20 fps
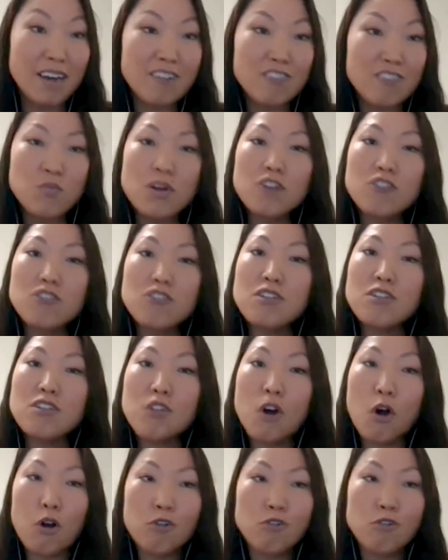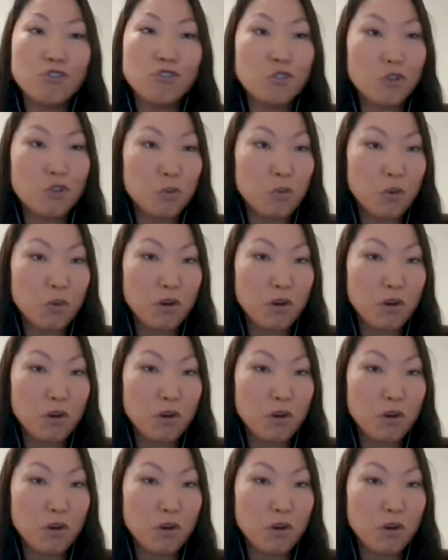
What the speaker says: especially large global